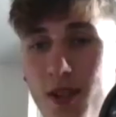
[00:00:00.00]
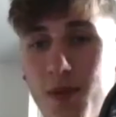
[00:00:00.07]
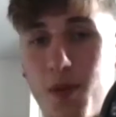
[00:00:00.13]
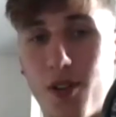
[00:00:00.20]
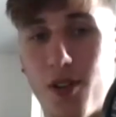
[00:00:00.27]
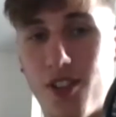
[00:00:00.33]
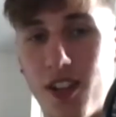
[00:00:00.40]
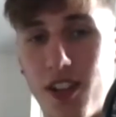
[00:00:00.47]

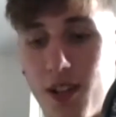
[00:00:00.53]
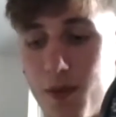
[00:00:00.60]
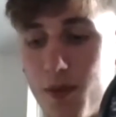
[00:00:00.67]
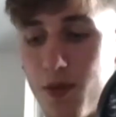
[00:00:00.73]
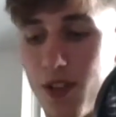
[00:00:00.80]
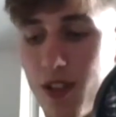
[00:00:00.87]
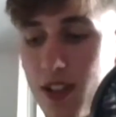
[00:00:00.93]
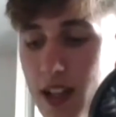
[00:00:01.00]
posted it, and I'm
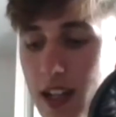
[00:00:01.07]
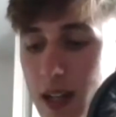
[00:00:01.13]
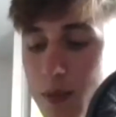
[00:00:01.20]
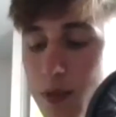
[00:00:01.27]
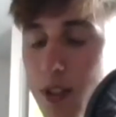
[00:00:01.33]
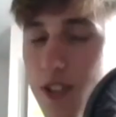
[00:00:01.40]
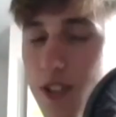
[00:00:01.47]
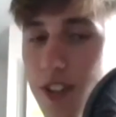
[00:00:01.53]
one of the
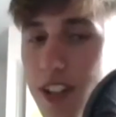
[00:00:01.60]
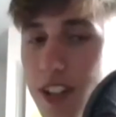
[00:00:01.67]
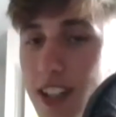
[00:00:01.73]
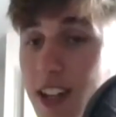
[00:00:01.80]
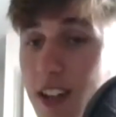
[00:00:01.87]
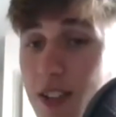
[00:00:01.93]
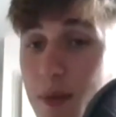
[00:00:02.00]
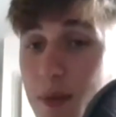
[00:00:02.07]
collaborators on it. He
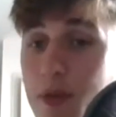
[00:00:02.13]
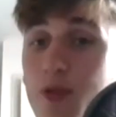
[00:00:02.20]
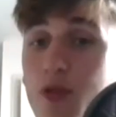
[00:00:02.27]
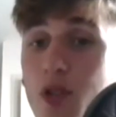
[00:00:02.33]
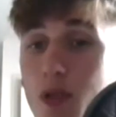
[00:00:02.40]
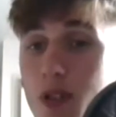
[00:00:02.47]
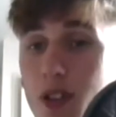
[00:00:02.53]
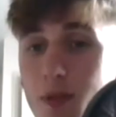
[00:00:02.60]
gets up
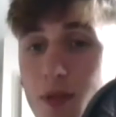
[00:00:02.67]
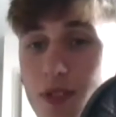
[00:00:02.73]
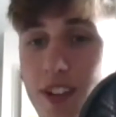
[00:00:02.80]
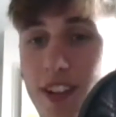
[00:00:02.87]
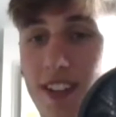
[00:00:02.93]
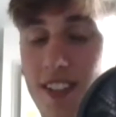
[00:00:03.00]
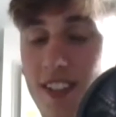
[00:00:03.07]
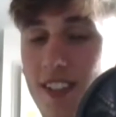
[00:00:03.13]
4
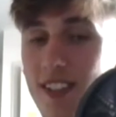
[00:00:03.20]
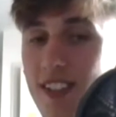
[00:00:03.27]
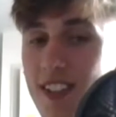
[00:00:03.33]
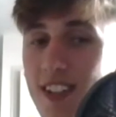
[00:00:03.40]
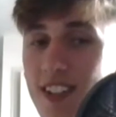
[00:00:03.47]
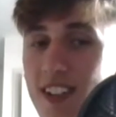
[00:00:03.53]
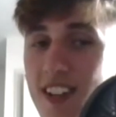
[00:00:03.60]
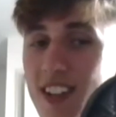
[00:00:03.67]
a.m.
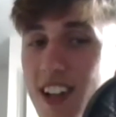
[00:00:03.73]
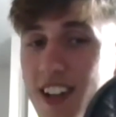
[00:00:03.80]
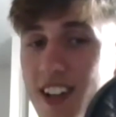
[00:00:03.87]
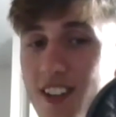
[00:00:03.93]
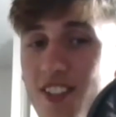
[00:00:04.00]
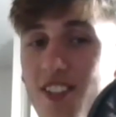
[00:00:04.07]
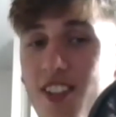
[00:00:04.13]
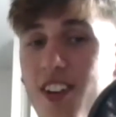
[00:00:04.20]
and I
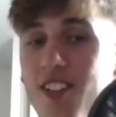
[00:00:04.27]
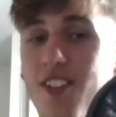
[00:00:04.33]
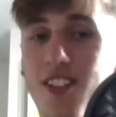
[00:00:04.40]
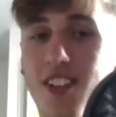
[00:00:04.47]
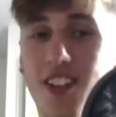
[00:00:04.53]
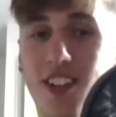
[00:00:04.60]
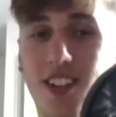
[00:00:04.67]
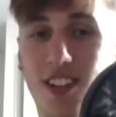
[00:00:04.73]
starts
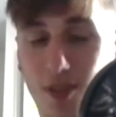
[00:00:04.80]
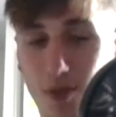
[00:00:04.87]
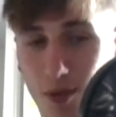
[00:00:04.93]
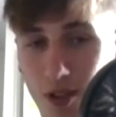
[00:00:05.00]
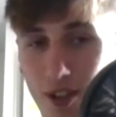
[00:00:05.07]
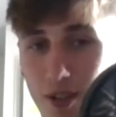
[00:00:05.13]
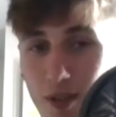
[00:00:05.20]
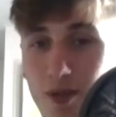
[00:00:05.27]
his
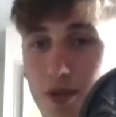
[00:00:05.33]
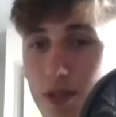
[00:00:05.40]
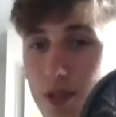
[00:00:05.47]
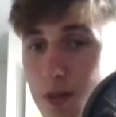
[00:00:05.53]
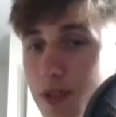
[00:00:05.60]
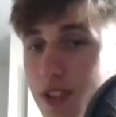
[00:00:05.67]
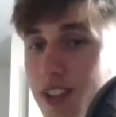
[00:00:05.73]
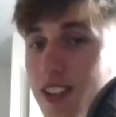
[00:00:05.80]
work at 4
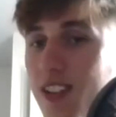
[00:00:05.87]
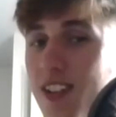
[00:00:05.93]
a.m.